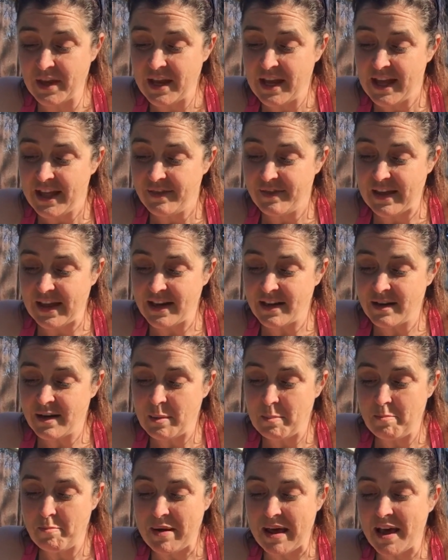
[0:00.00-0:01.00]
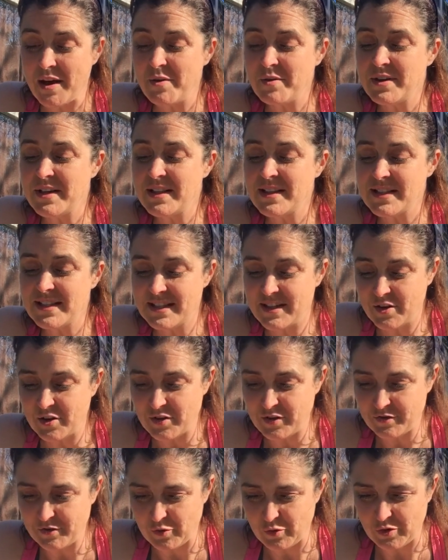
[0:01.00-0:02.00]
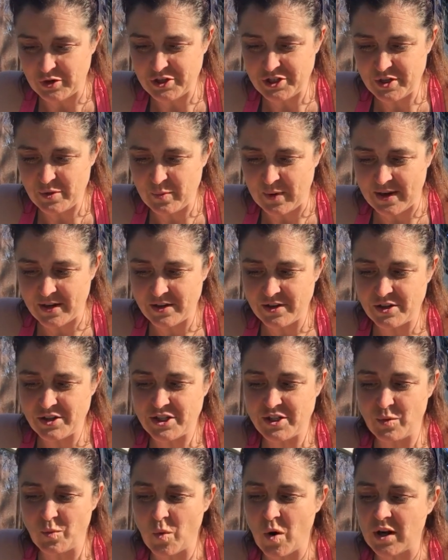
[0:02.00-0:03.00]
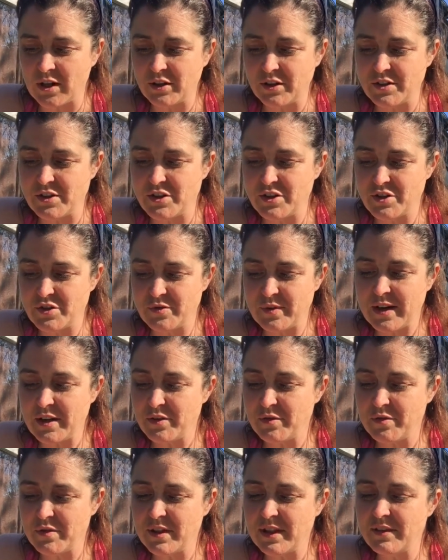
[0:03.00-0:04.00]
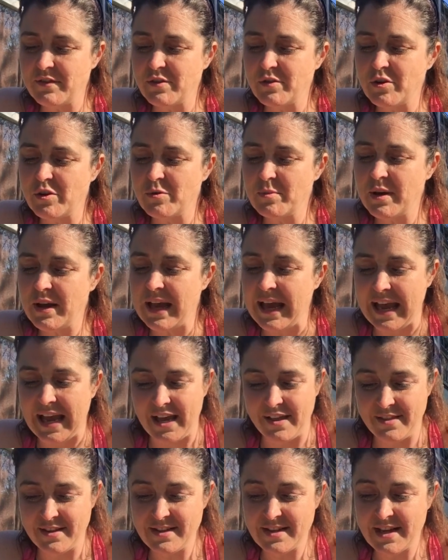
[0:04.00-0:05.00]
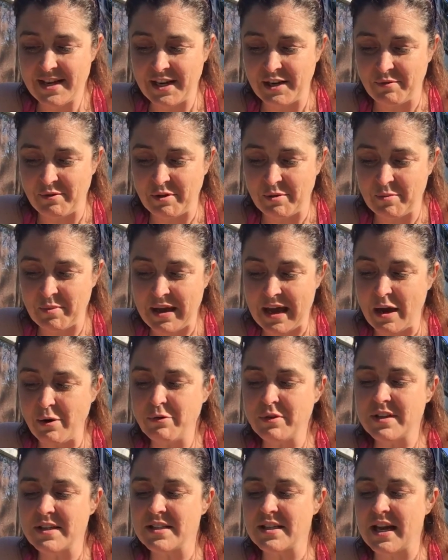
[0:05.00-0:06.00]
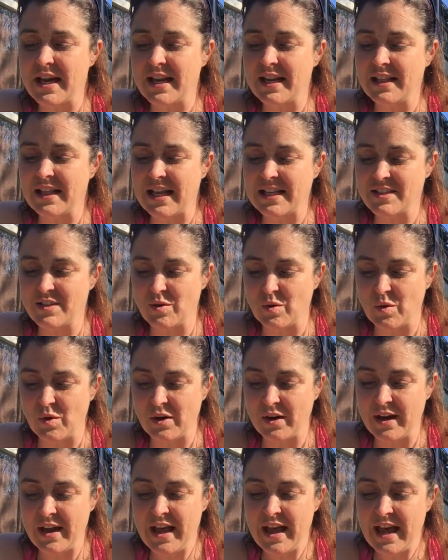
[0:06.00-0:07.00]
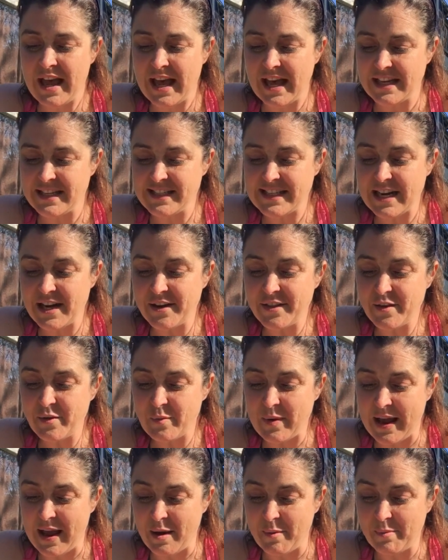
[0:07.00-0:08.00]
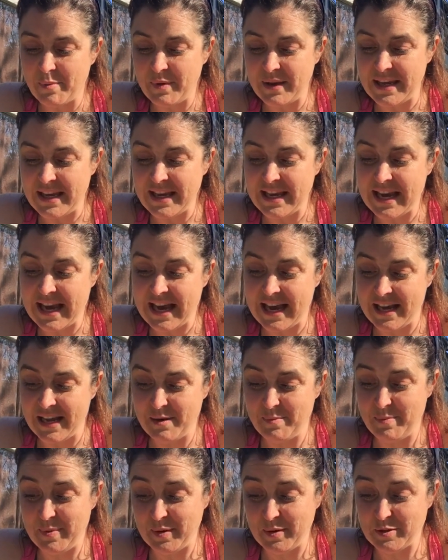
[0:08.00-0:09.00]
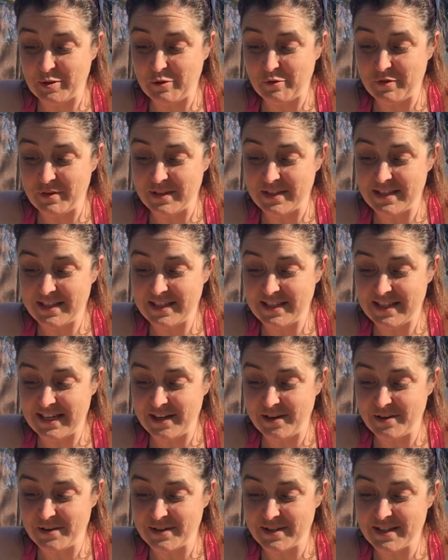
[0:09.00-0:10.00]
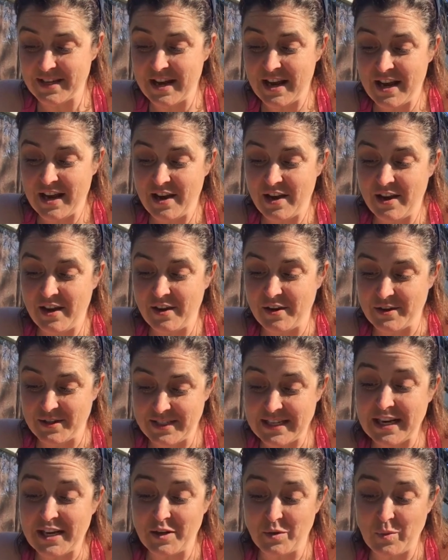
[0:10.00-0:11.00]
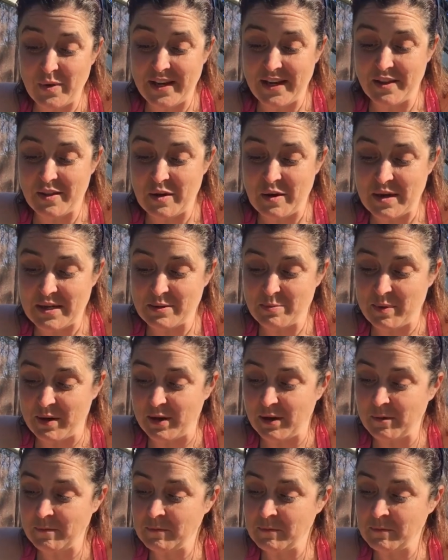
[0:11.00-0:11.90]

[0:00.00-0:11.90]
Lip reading: Then, pounding the stick on the floor as she went, she walked straight through the living room and the dining room, out the sliding glass door, and down the ramp he had built over the stairs her 2nd week in the hospital.